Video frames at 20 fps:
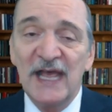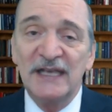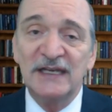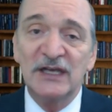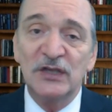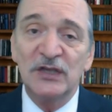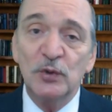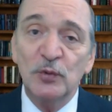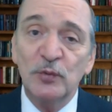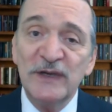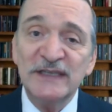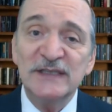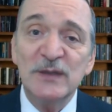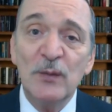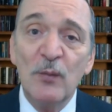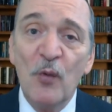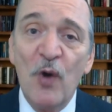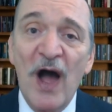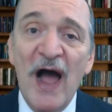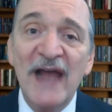Now, the
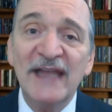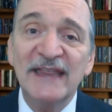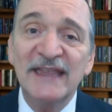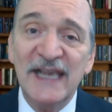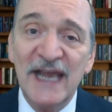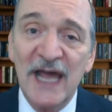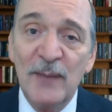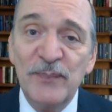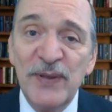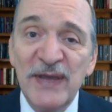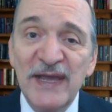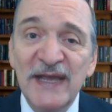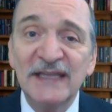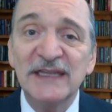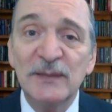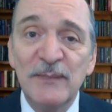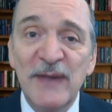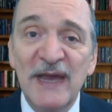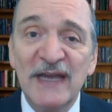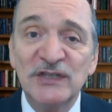reason why that I picked
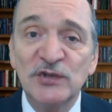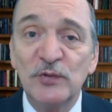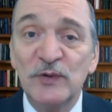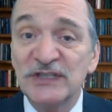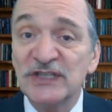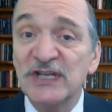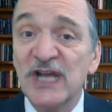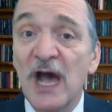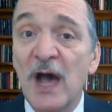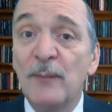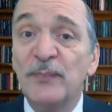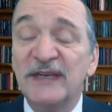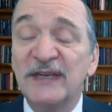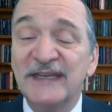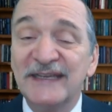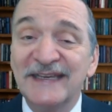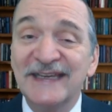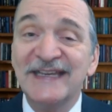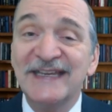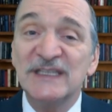the Macerich
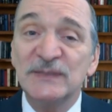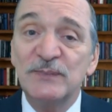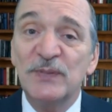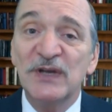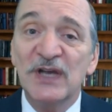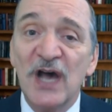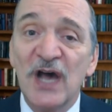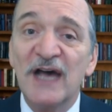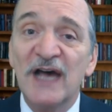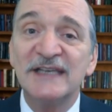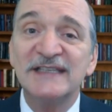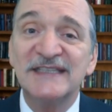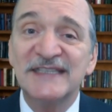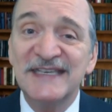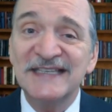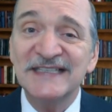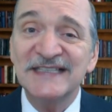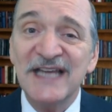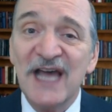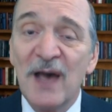Company is because
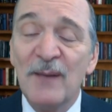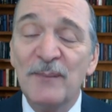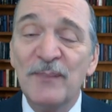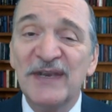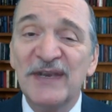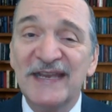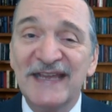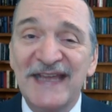this company